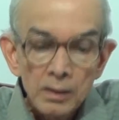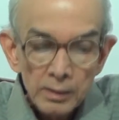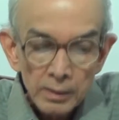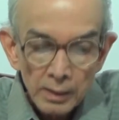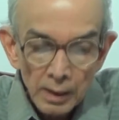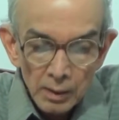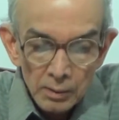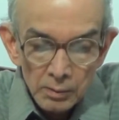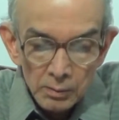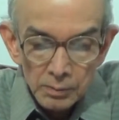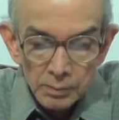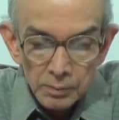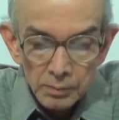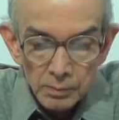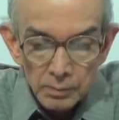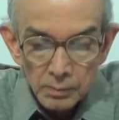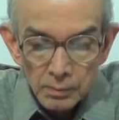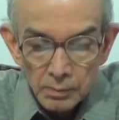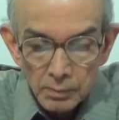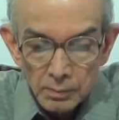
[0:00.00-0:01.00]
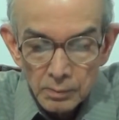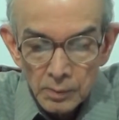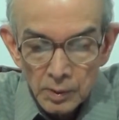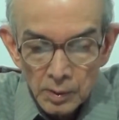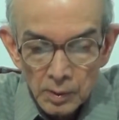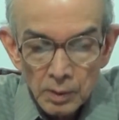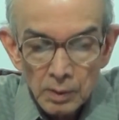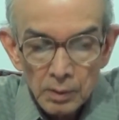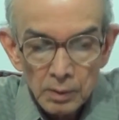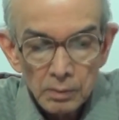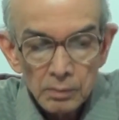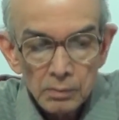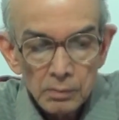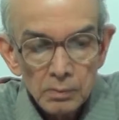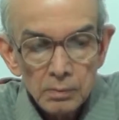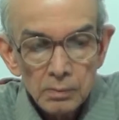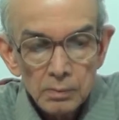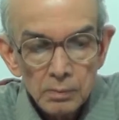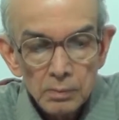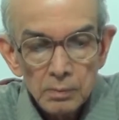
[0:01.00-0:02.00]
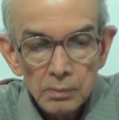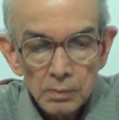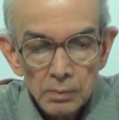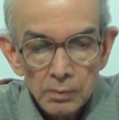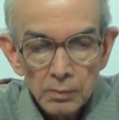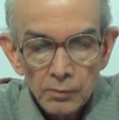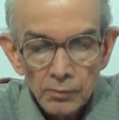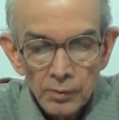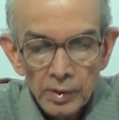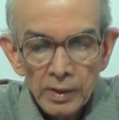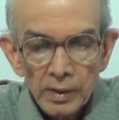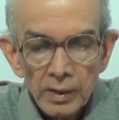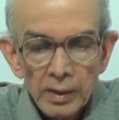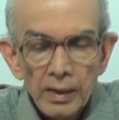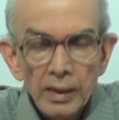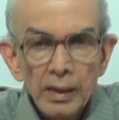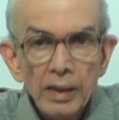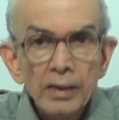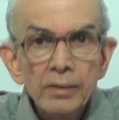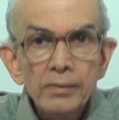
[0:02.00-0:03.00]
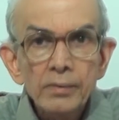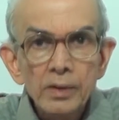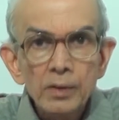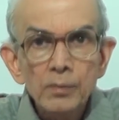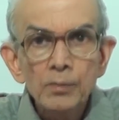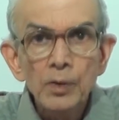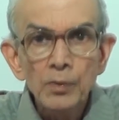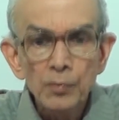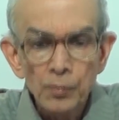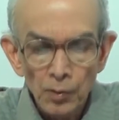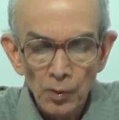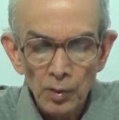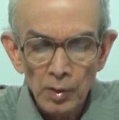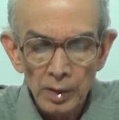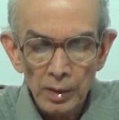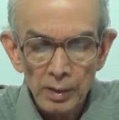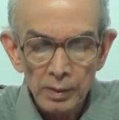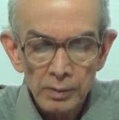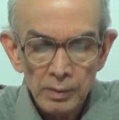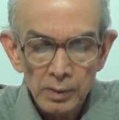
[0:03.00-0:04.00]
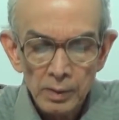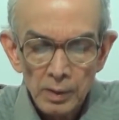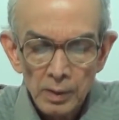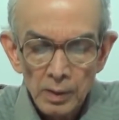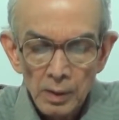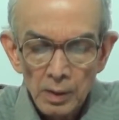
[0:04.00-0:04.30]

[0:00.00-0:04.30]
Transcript: Now, when the case is before us,